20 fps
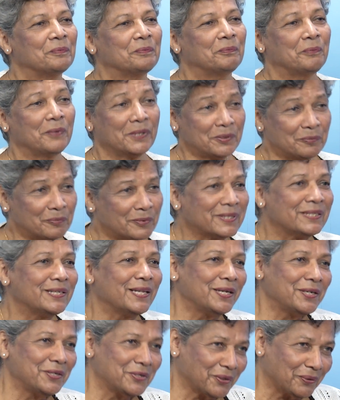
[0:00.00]
what would
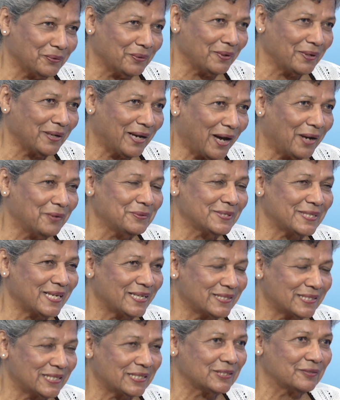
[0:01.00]
they know? How
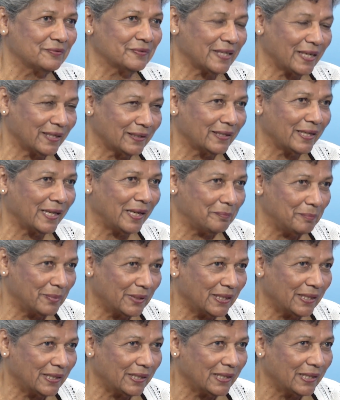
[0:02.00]
sensitive can they
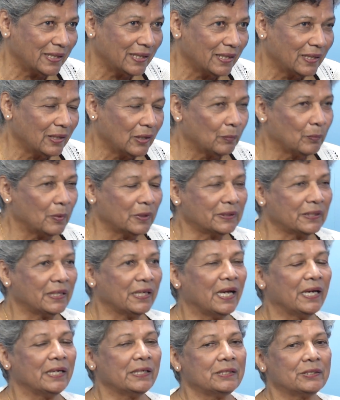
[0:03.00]
be? What
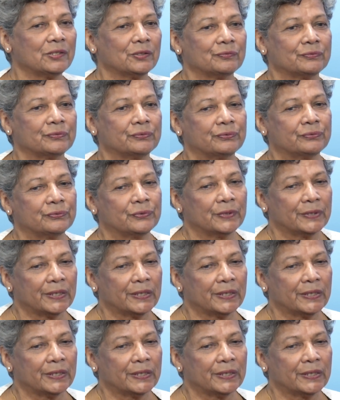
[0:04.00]
kind of